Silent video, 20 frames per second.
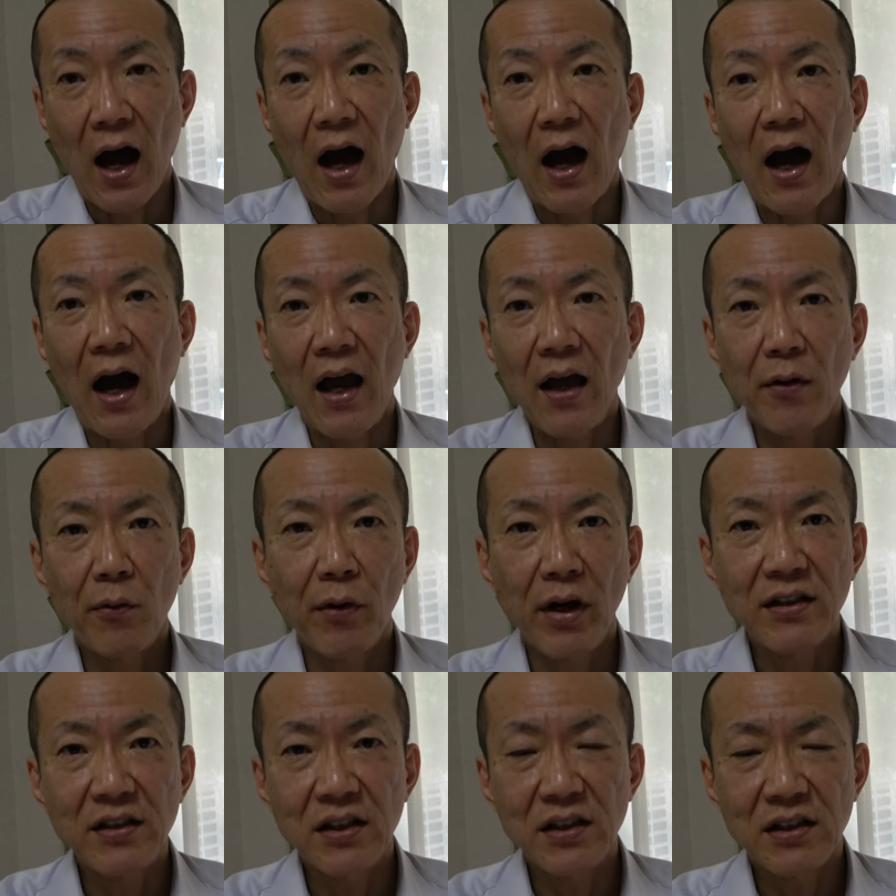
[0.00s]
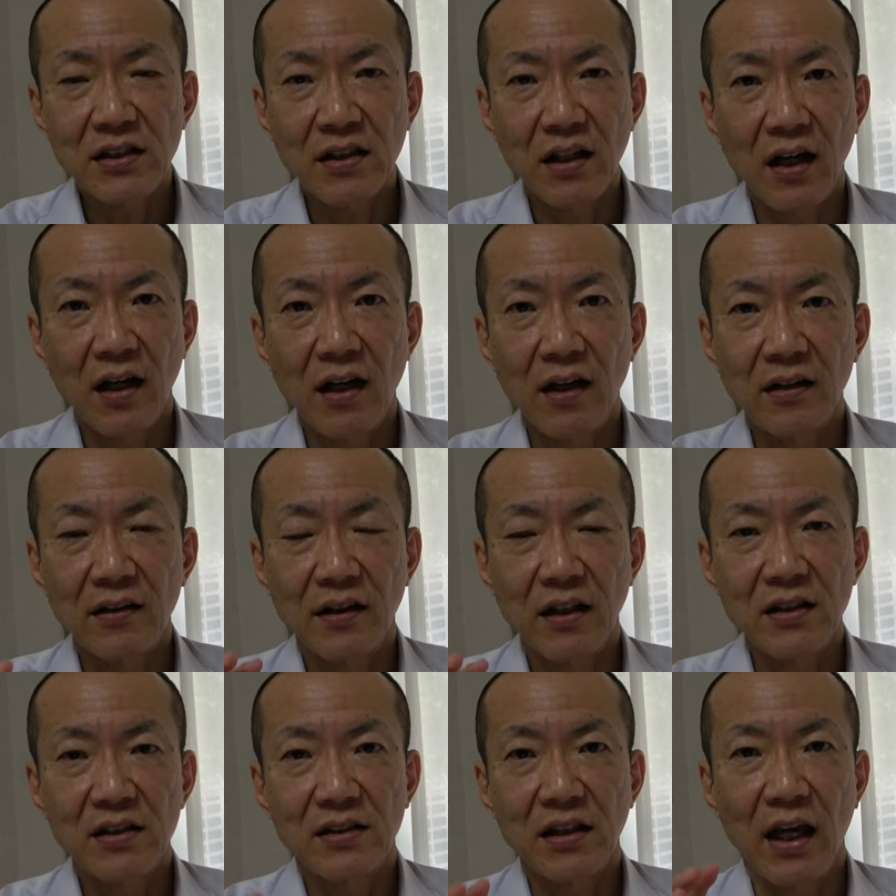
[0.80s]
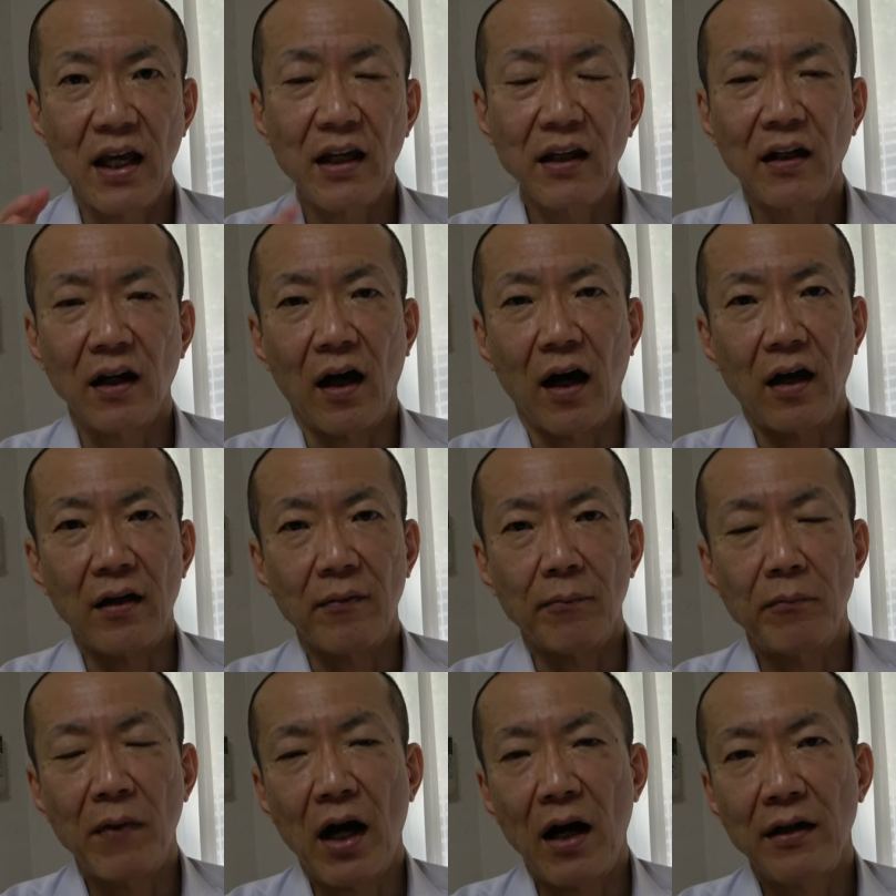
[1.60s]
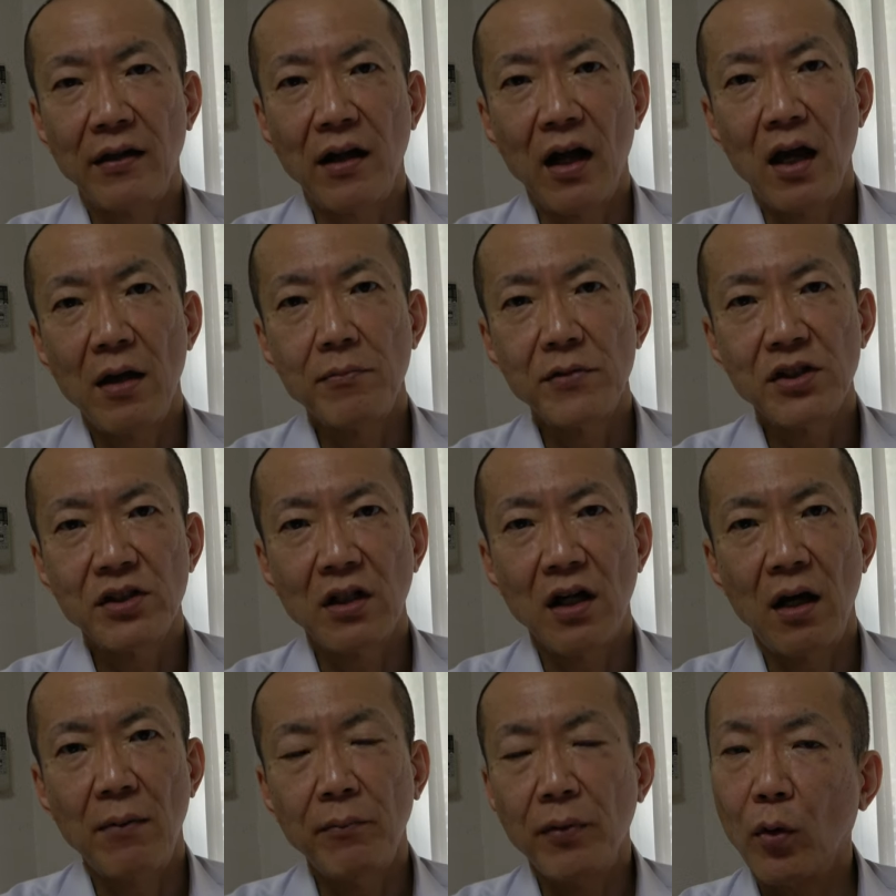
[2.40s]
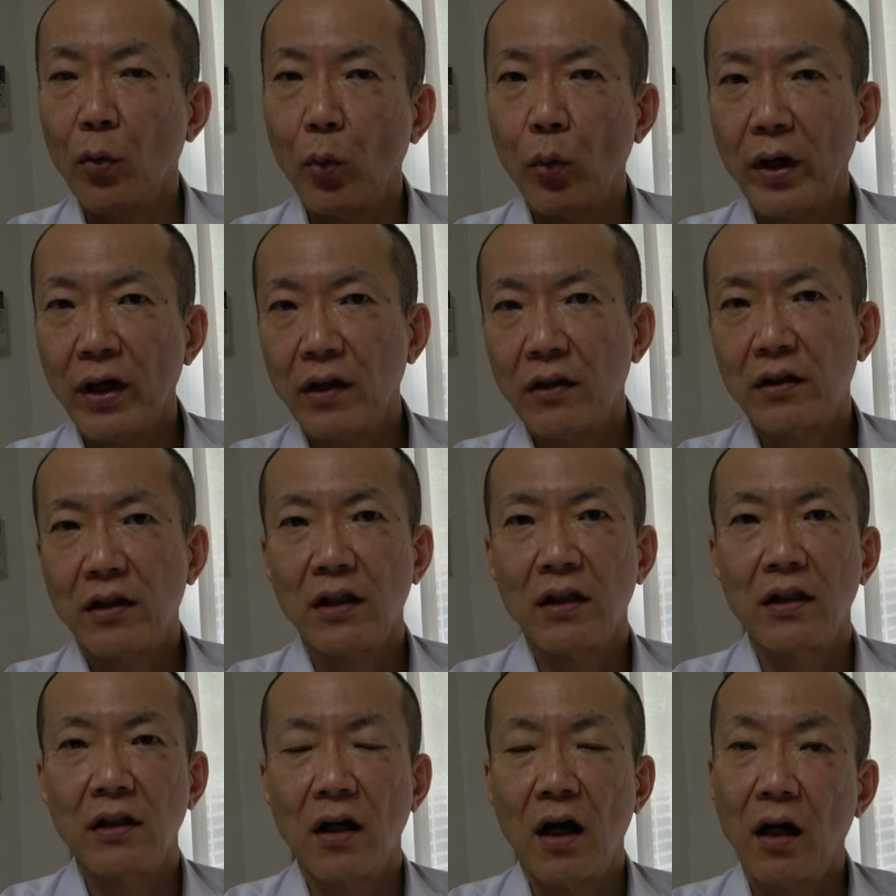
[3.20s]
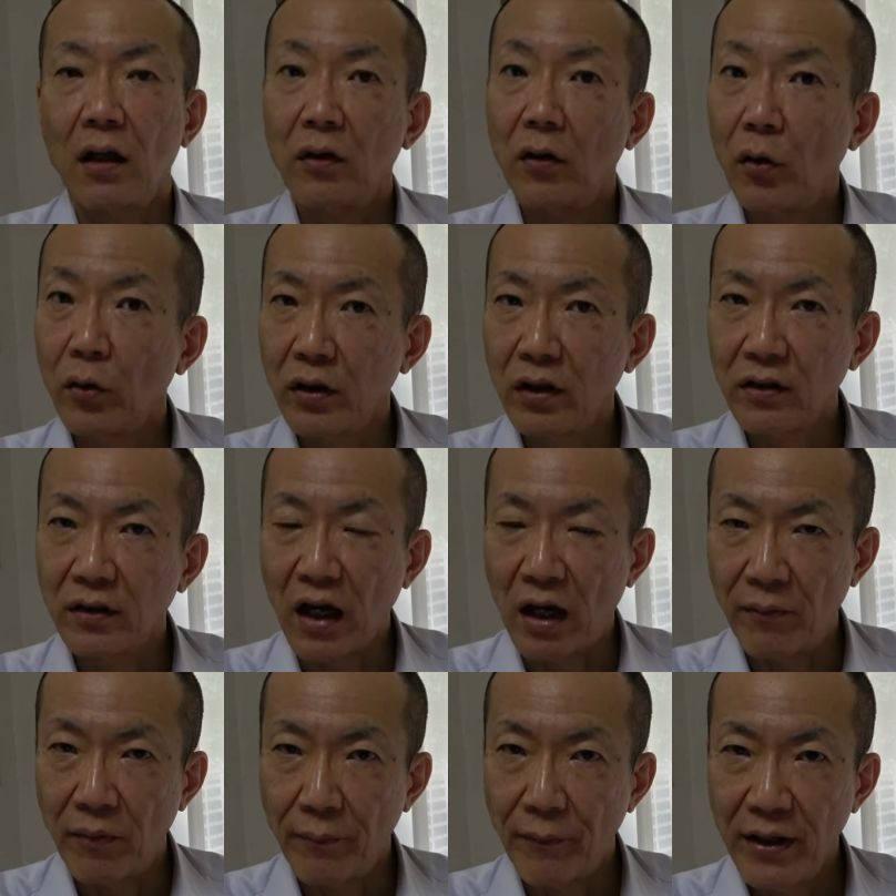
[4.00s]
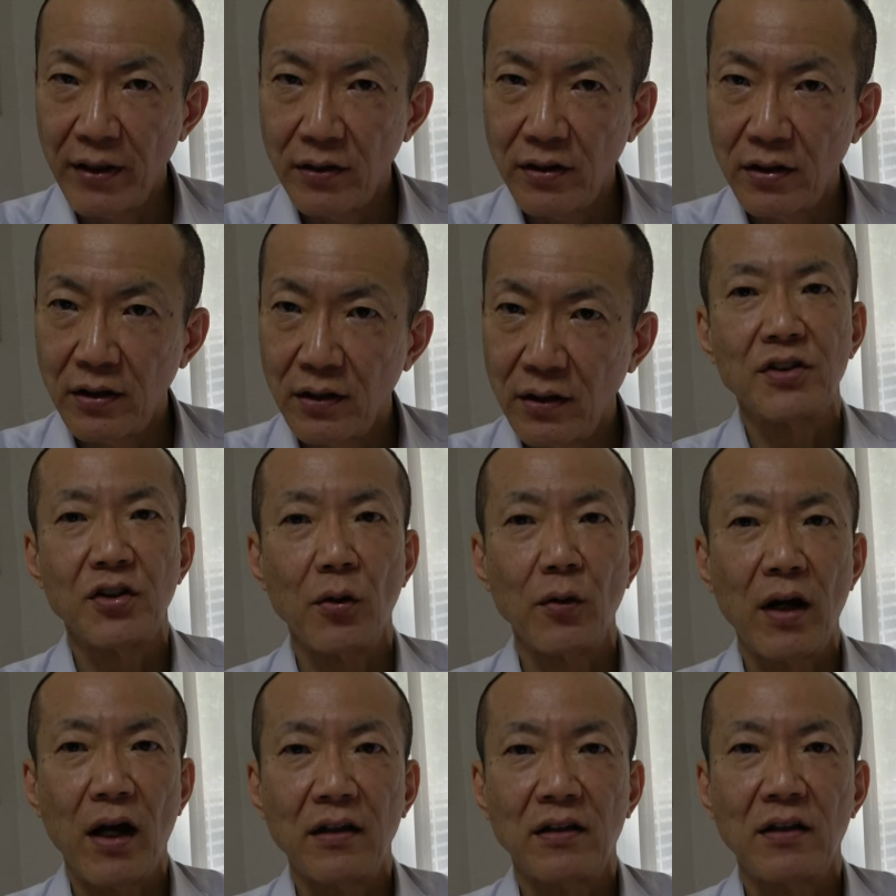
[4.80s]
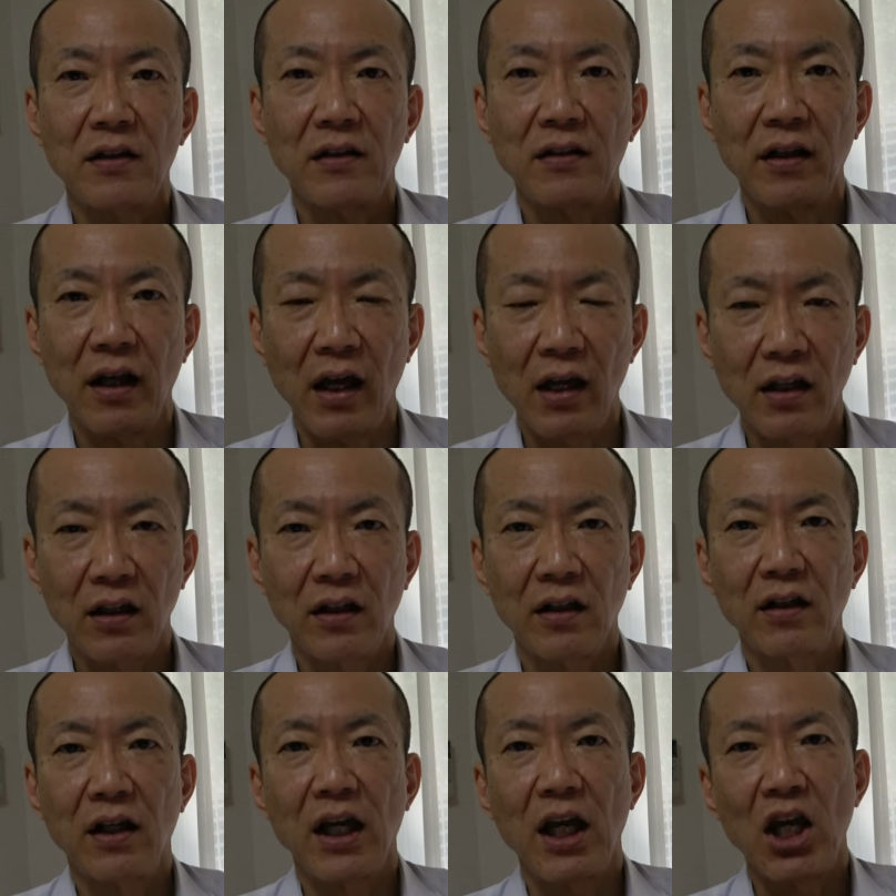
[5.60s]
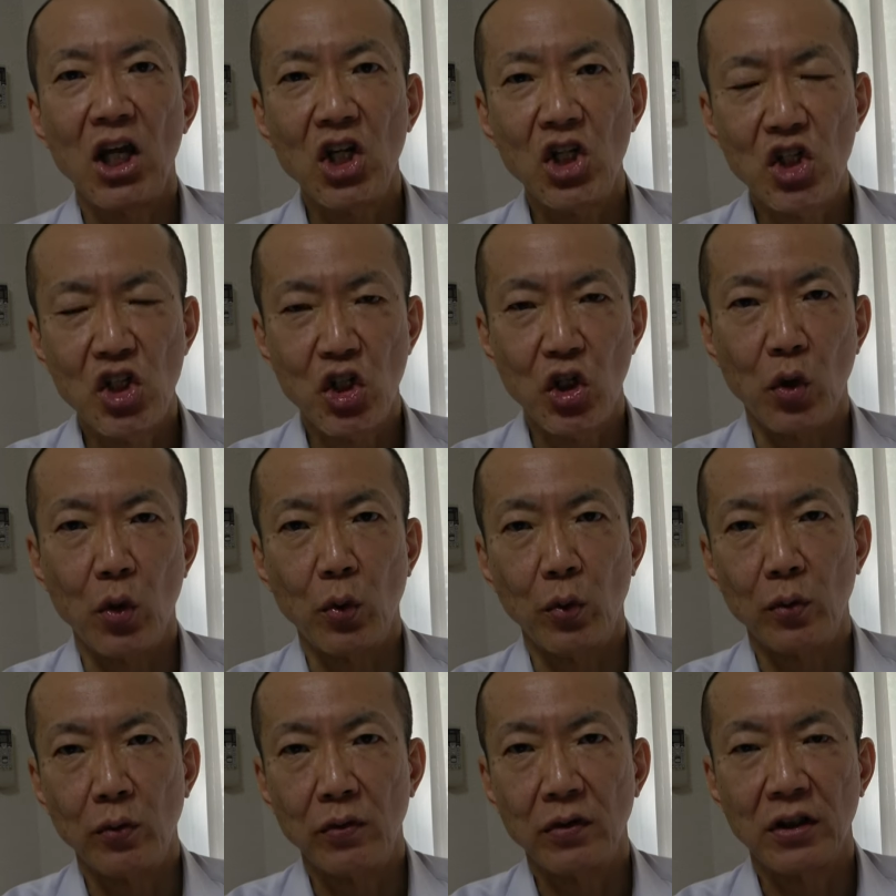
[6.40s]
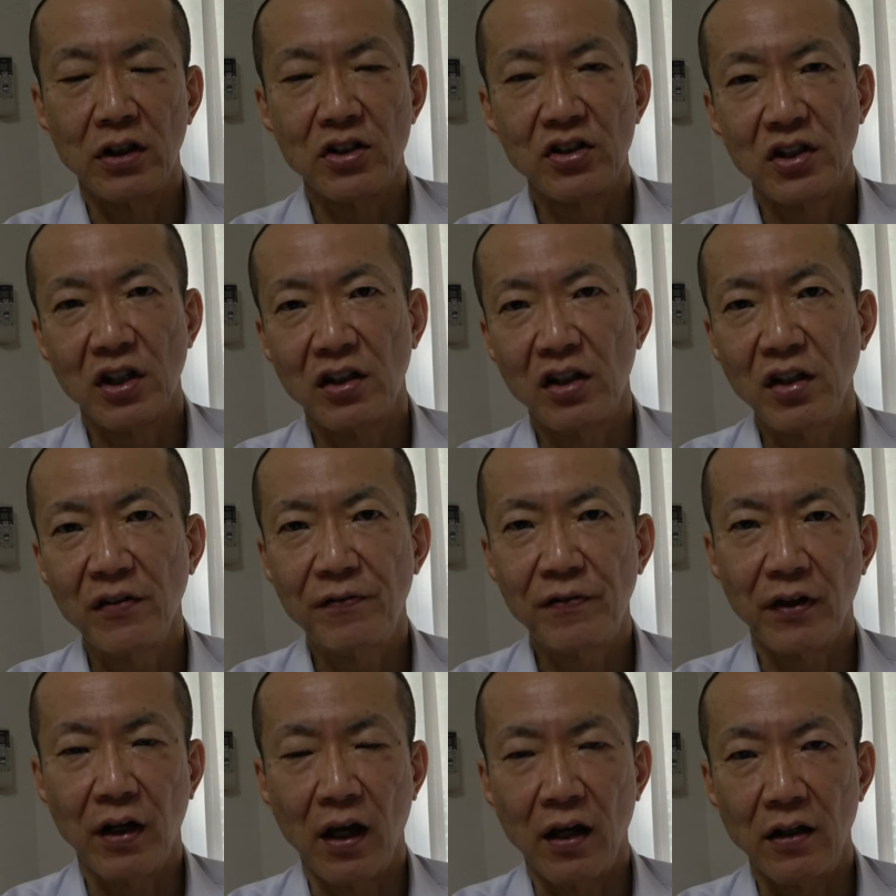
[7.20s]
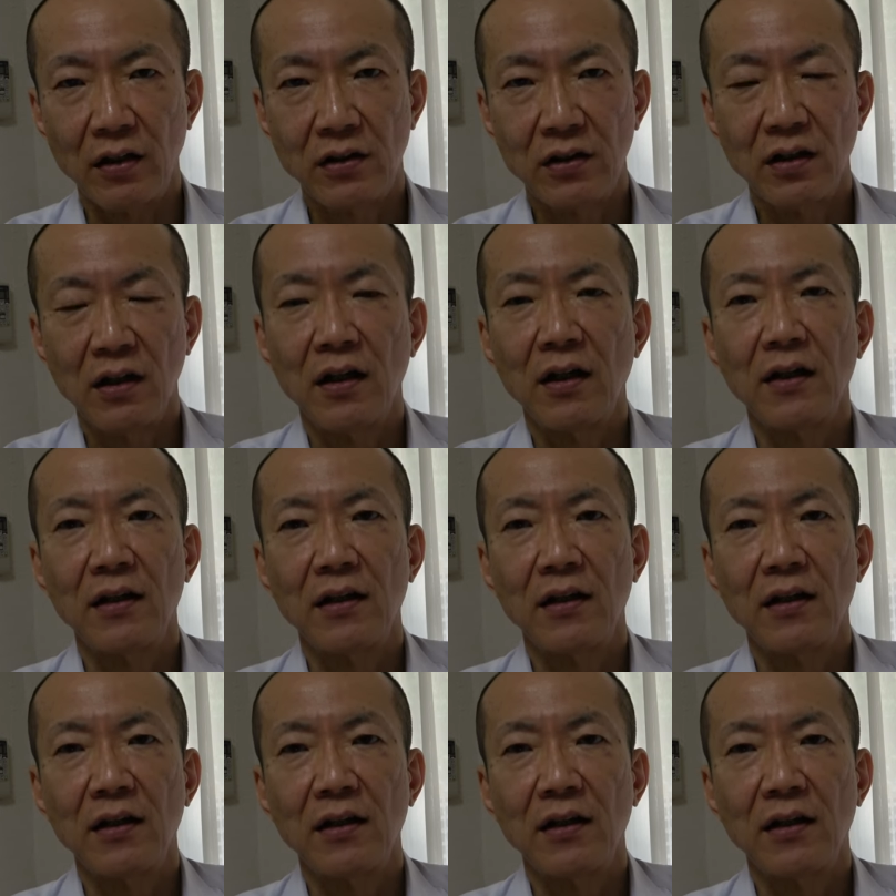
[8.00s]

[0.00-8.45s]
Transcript: I register this inkan, my name stamp, with the local government so that they can issue the certificate